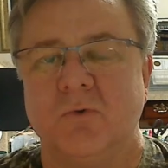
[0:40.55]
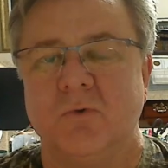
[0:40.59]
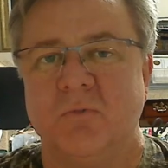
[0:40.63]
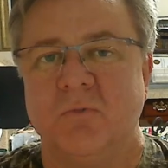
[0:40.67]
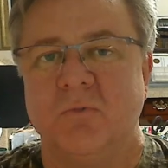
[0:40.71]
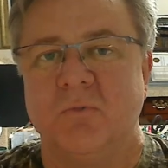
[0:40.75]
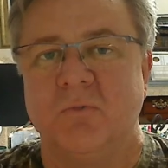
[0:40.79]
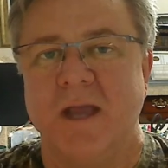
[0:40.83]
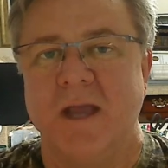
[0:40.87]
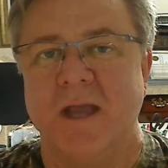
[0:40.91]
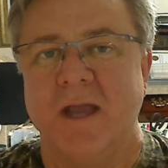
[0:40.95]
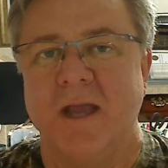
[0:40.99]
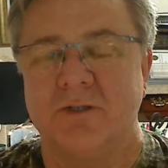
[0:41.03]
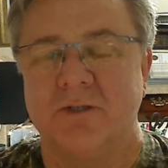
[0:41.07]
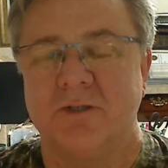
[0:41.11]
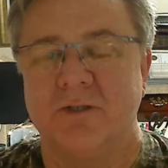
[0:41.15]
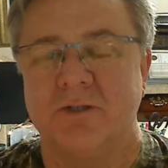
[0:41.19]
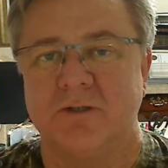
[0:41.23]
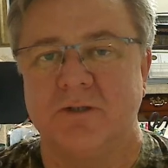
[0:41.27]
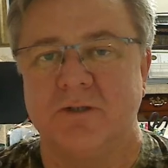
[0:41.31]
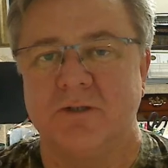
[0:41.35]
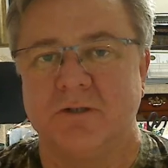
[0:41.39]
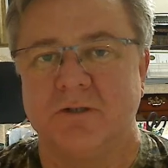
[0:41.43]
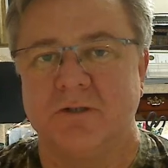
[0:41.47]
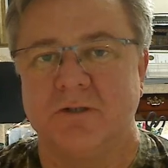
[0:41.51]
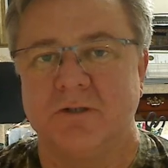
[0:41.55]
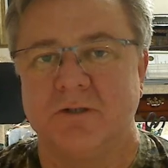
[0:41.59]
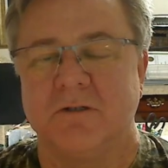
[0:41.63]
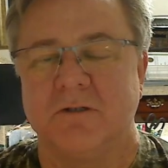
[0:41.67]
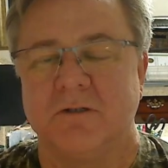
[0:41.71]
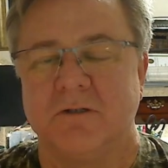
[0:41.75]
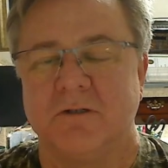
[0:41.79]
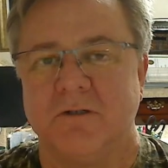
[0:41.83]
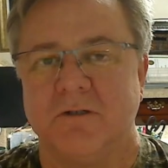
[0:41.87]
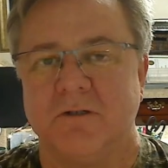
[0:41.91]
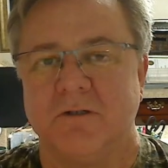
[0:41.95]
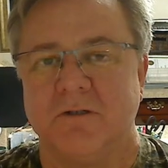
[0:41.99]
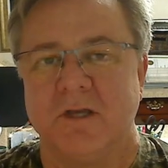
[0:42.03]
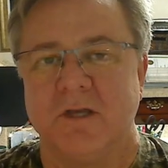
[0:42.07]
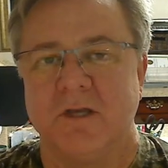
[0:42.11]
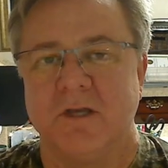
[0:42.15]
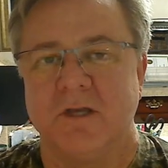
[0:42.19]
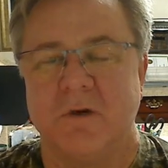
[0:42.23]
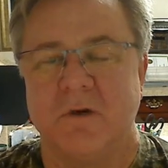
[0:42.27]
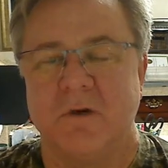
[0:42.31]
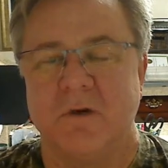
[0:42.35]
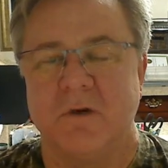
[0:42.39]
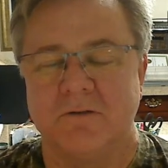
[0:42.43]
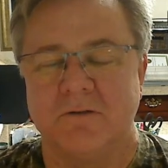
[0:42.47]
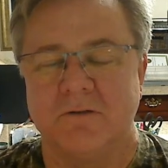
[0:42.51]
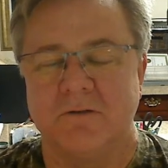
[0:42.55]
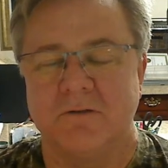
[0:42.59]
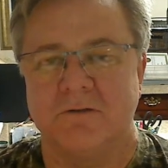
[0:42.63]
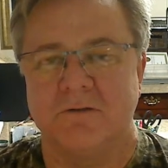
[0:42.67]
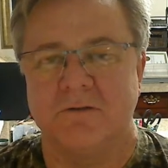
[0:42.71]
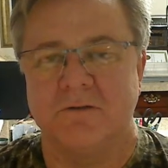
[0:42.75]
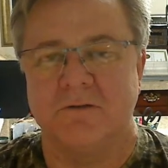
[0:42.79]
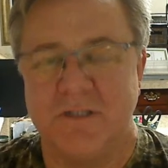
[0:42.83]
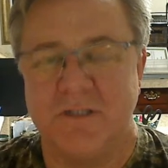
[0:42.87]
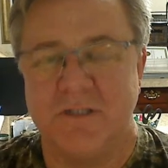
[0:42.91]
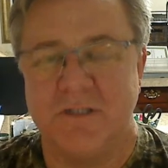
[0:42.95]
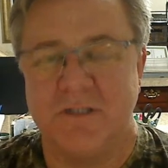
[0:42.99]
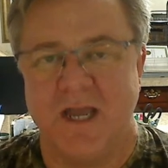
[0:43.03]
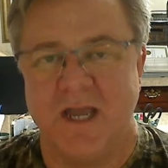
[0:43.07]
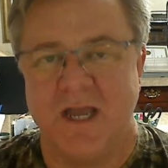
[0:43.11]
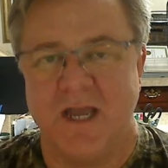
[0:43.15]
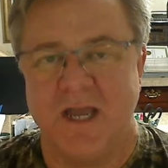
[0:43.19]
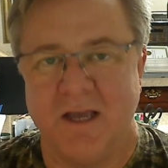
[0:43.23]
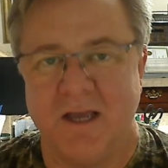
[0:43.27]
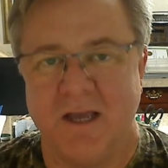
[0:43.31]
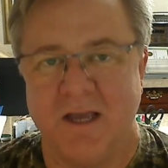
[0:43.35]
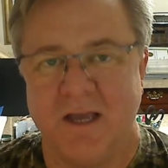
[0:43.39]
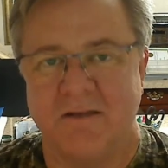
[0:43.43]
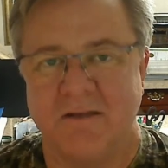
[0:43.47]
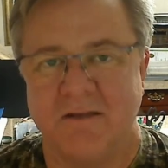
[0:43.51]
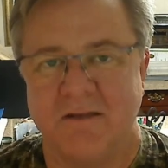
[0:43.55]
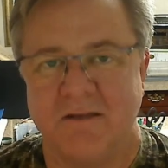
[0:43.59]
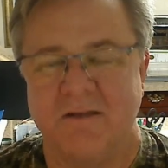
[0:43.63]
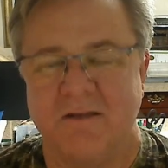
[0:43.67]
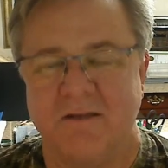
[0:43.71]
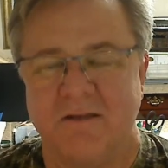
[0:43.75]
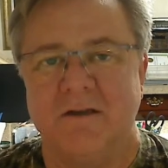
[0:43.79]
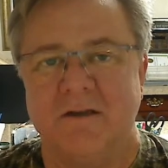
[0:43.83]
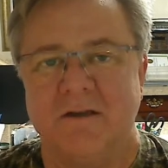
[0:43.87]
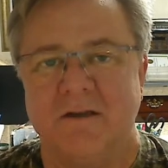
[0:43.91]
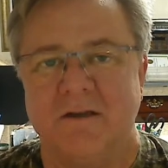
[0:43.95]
make sure that you understand